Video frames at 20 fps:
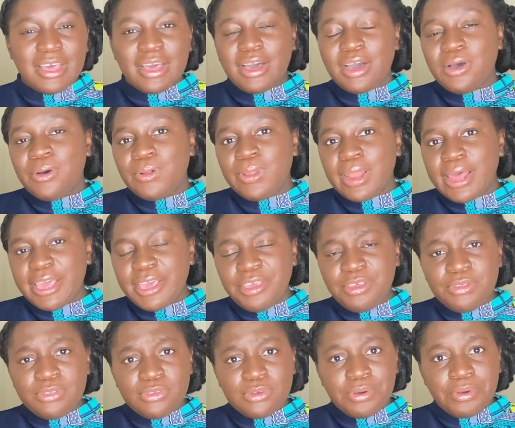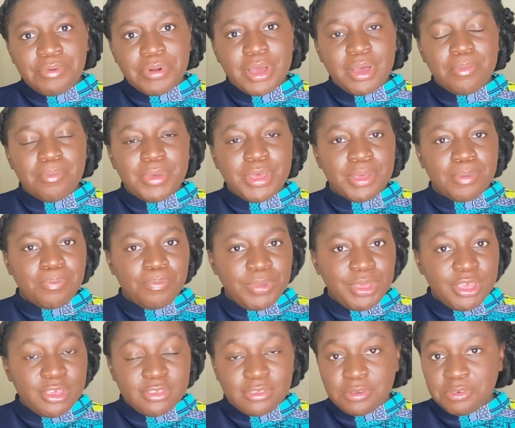I would like you to grab a
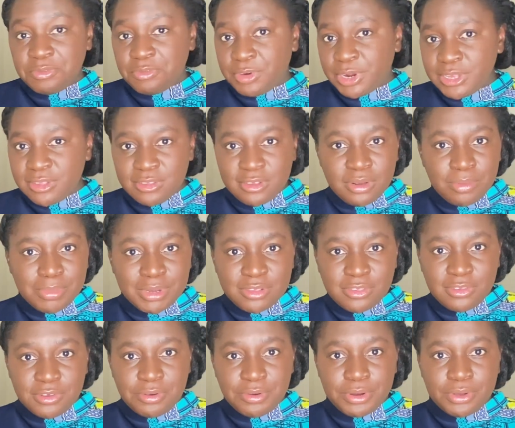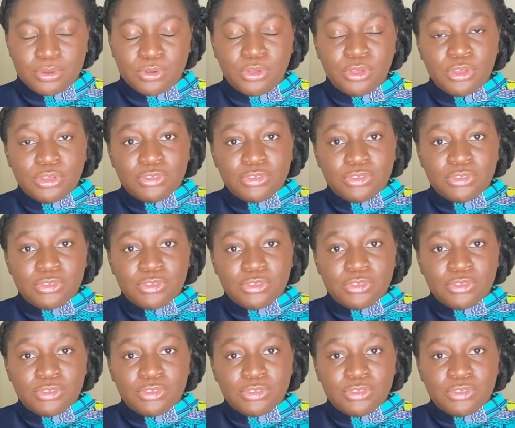piece of writing material